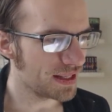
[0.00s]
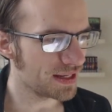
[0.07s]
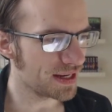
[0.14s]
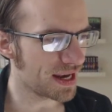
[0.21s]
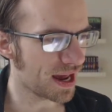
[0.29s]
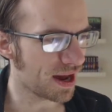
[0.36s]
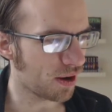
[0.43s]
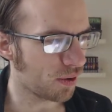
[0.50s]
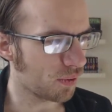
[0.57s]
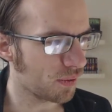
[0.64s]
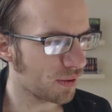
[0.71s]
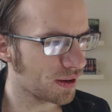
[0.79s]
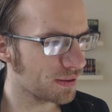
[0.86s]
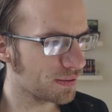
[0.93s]

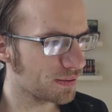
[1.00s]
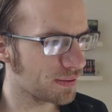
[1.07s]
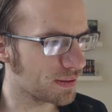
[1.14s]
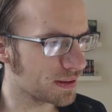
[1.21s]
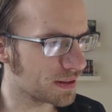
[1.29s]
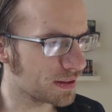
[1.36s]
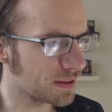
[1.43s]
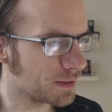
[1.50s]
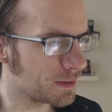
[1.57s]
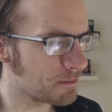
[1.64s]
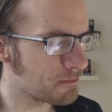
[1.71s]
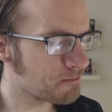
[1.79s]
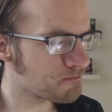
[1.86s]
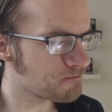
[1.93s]
Now the